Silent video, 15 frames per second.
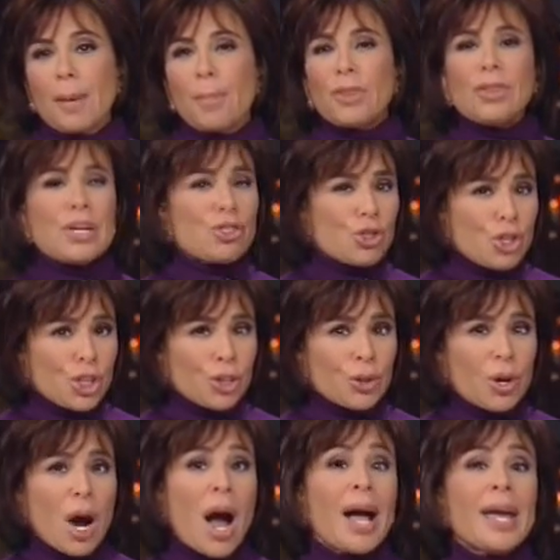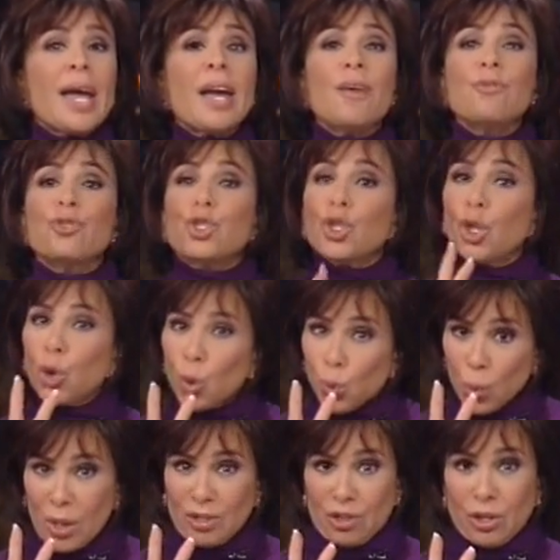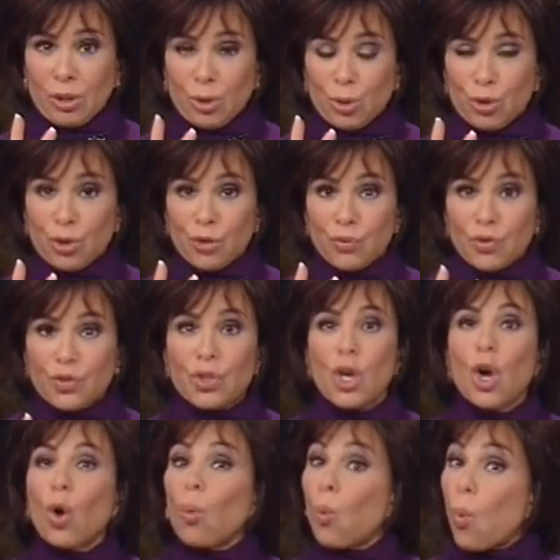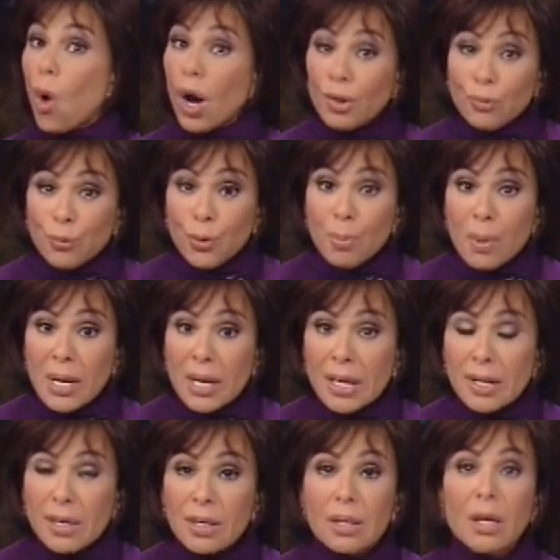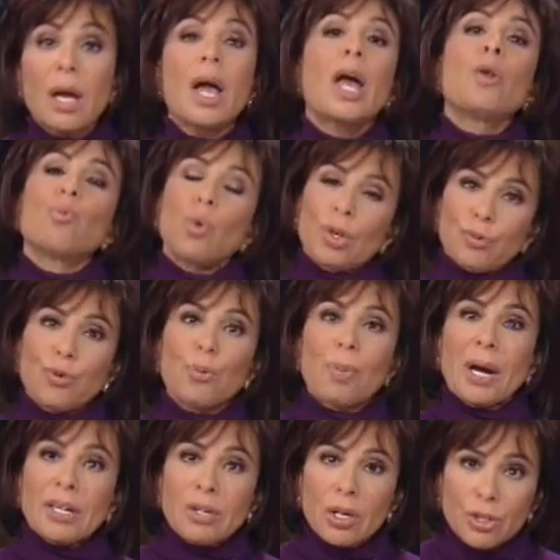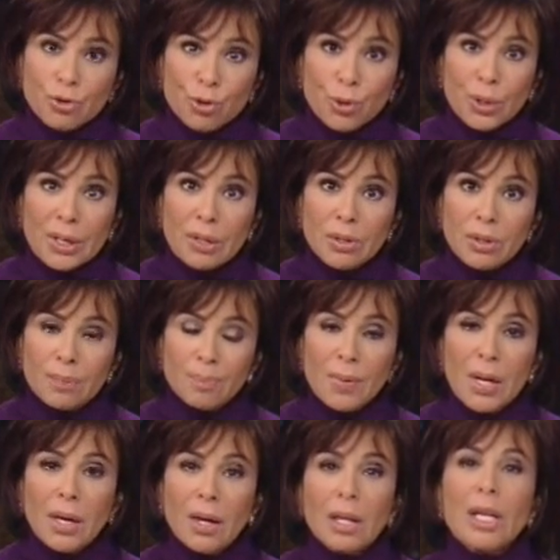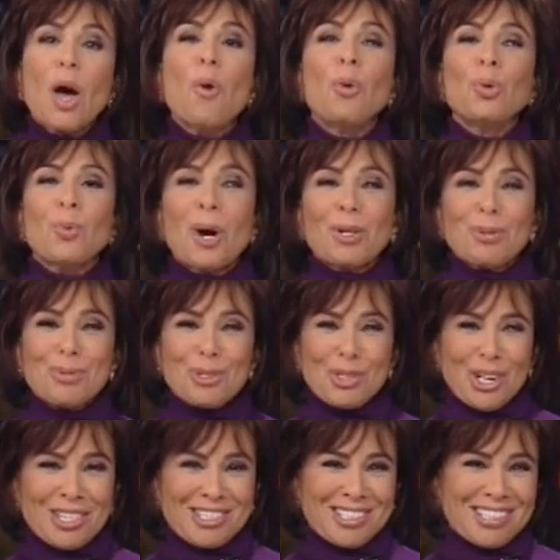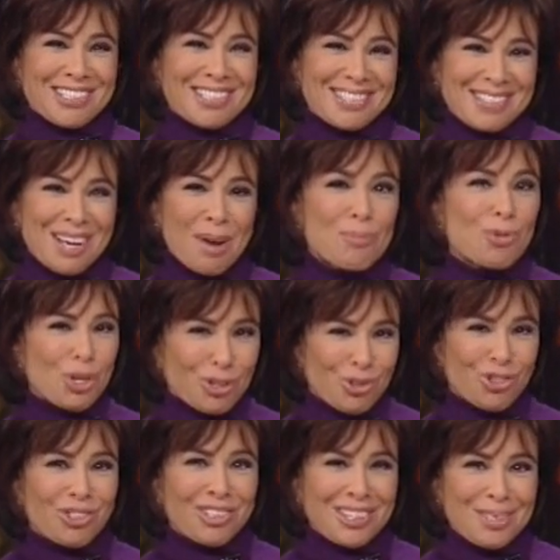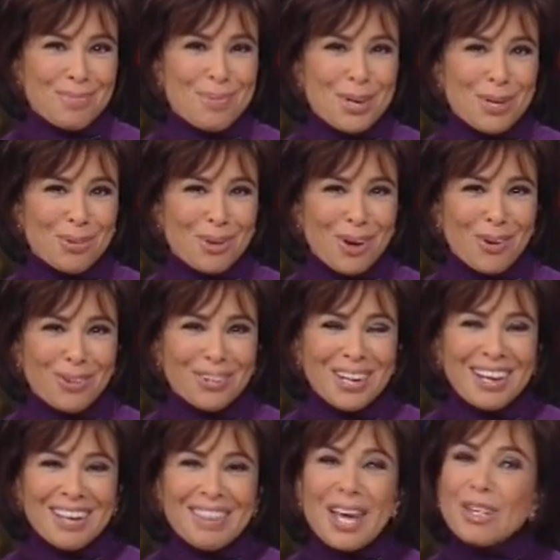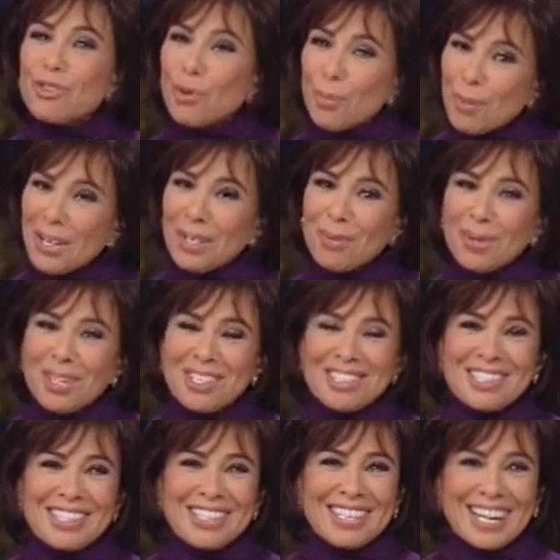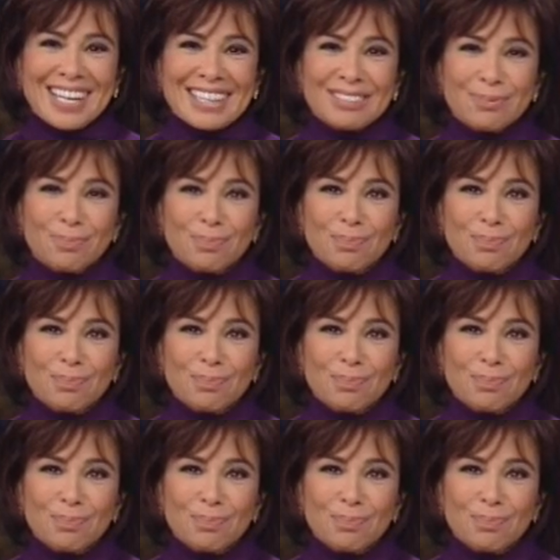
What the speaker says: But this year, I have two resolutions, one for me and one for my country. Hello and welcome to Justice. I'm Judge Jeanine Pirro. Thanks for being with us tonight.